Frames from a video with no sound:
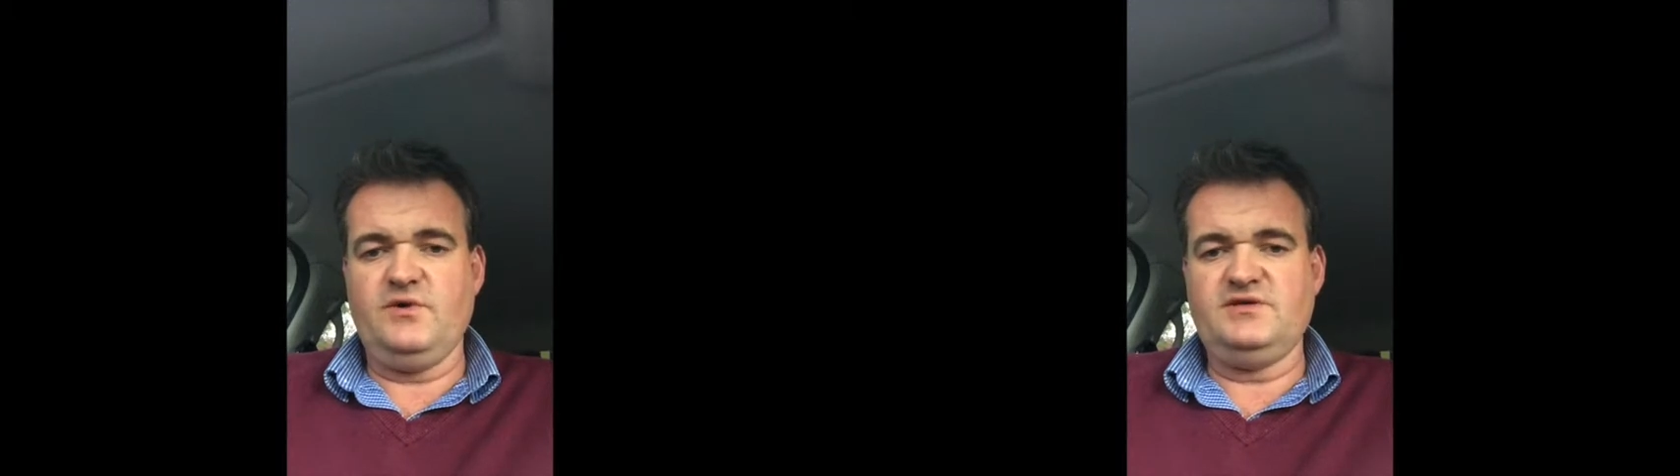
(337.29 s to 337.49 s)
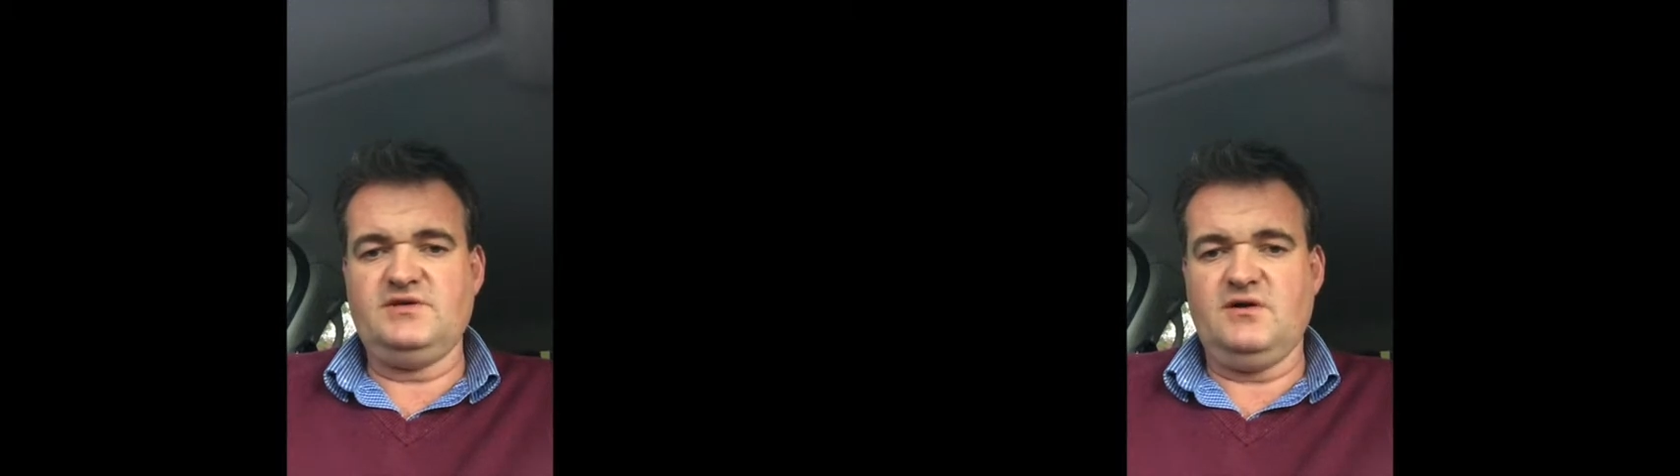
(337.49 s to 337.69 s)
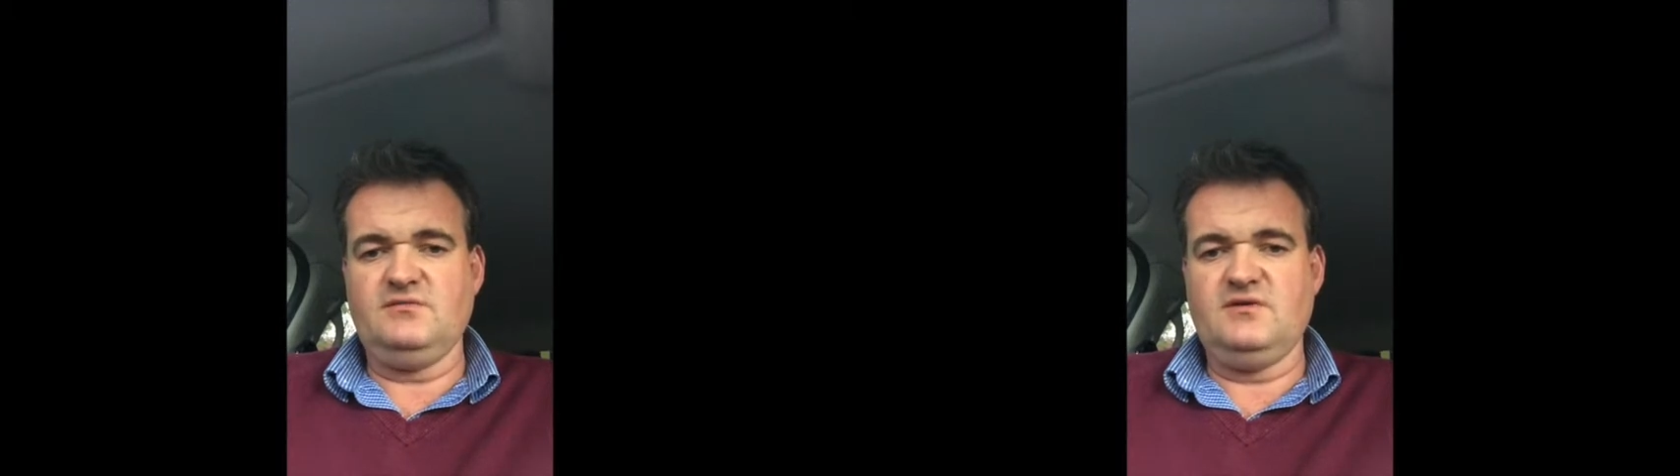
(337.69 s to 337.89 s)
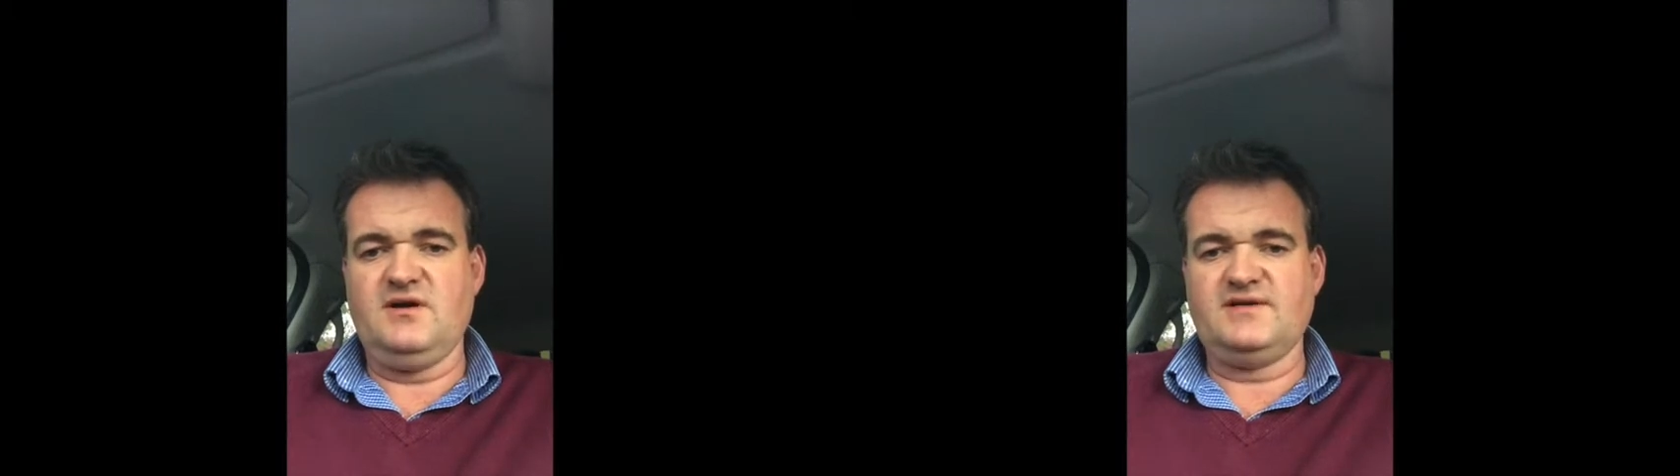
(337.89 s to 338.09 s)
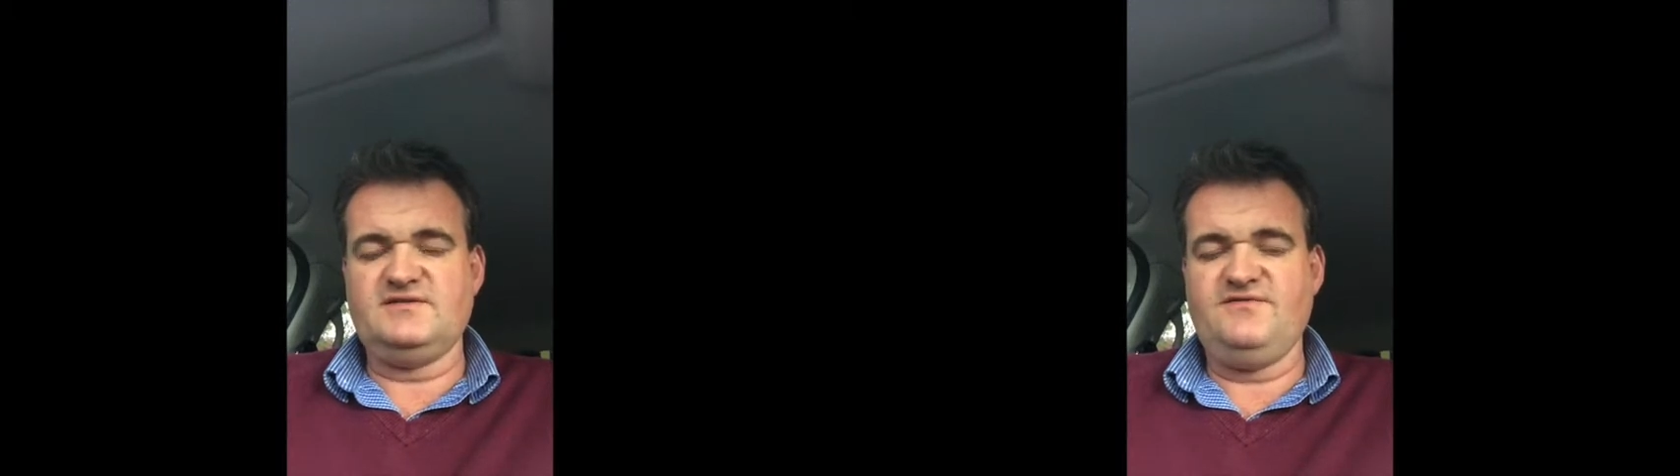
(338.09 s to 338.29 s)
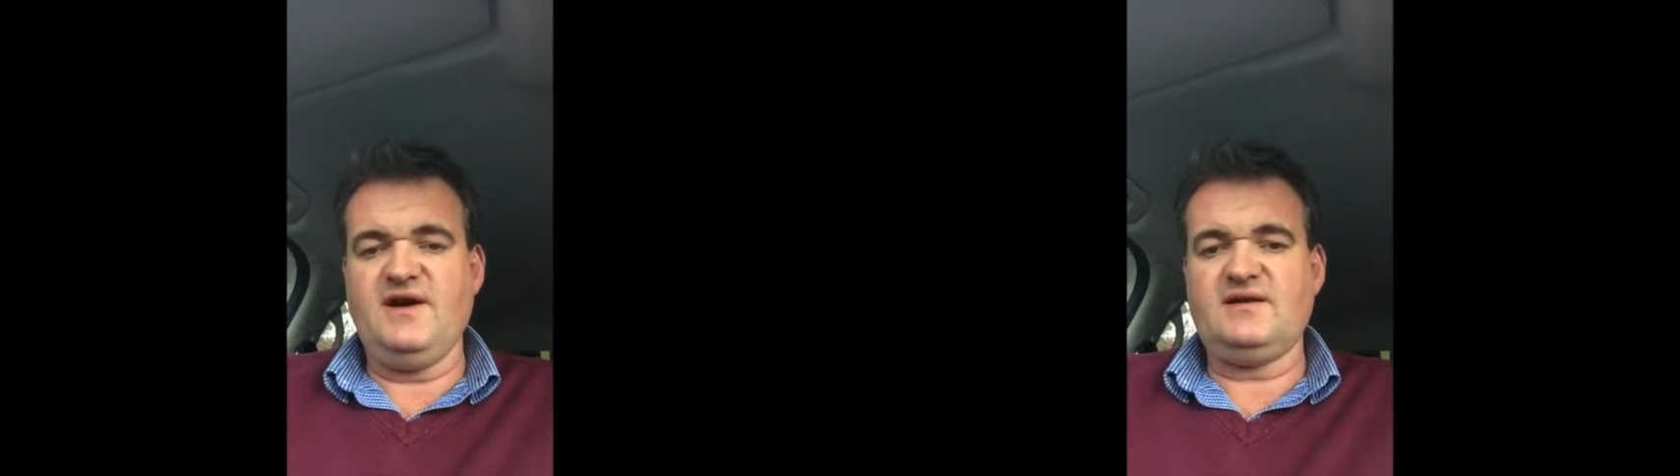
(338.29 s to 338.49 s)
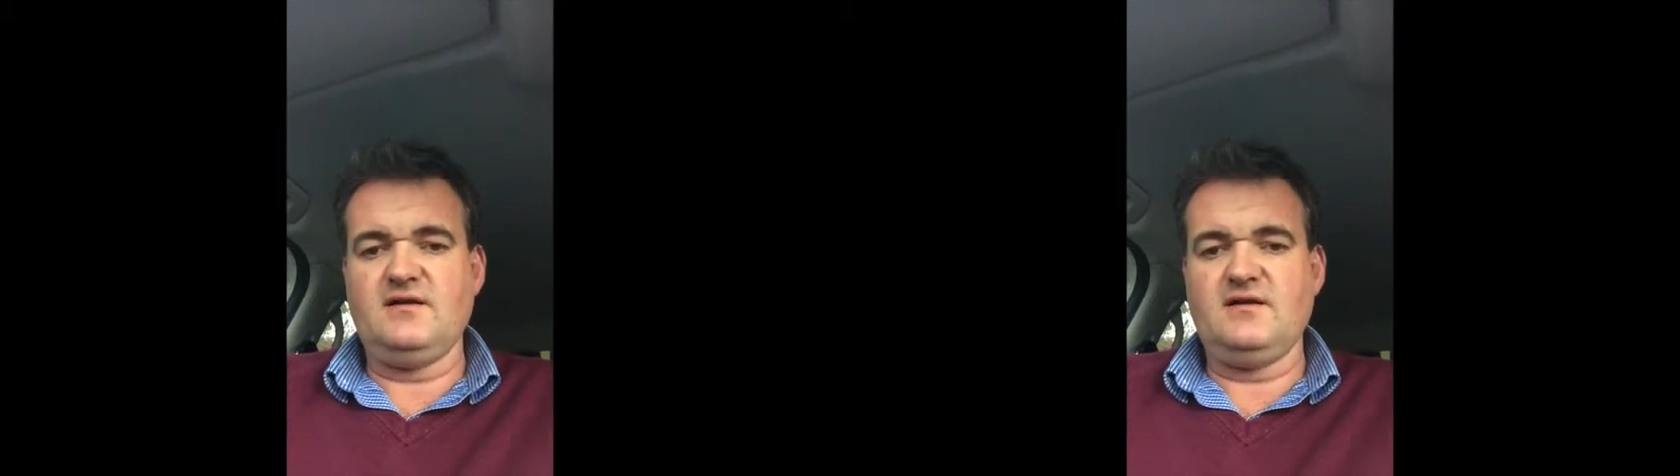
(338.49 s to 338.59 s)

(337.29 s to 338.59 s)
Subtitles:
We don't like to vet